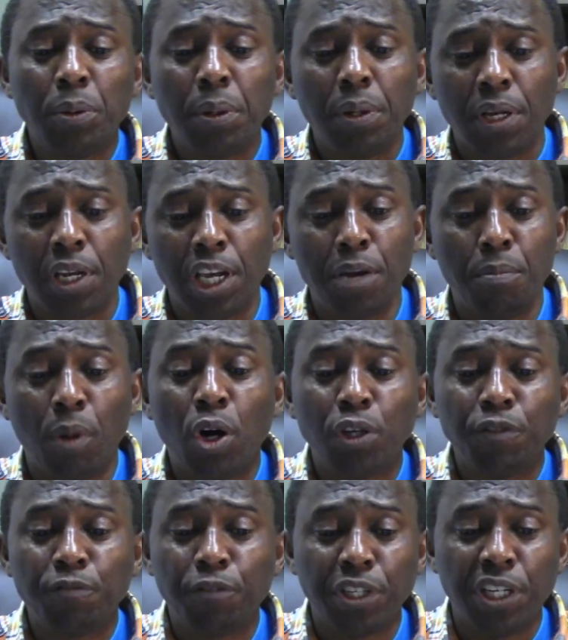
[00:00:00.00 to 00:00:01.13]
He mourned
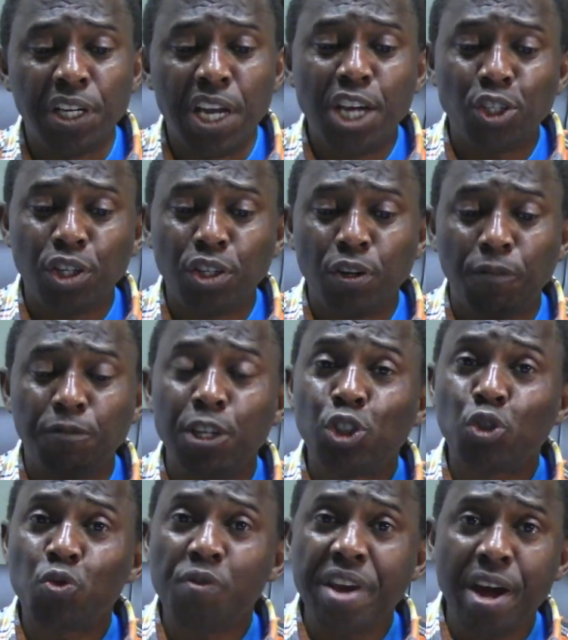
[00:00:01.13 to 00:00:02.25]
for the nation of
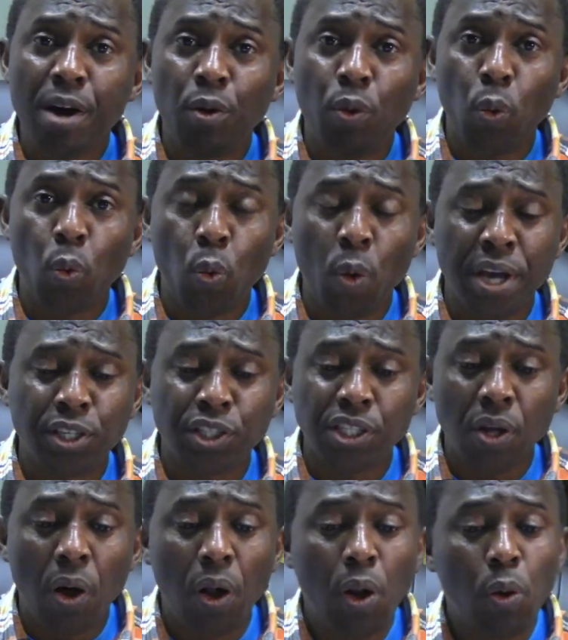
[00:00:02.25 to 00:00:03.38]
Israel when
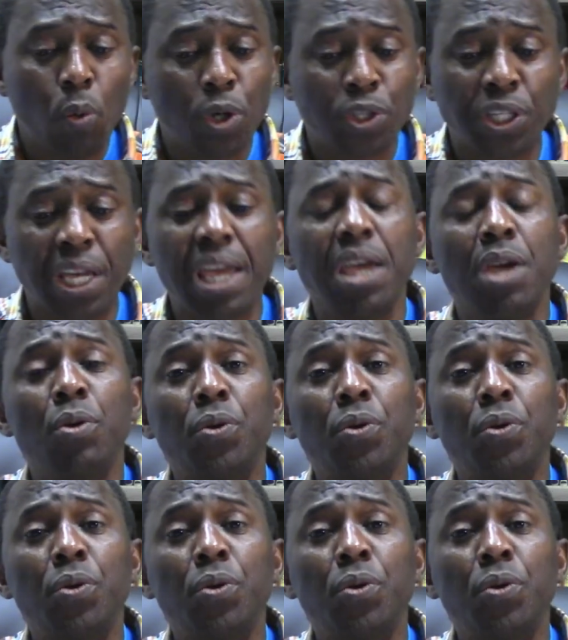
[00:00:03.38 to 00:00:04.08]
Saul was killed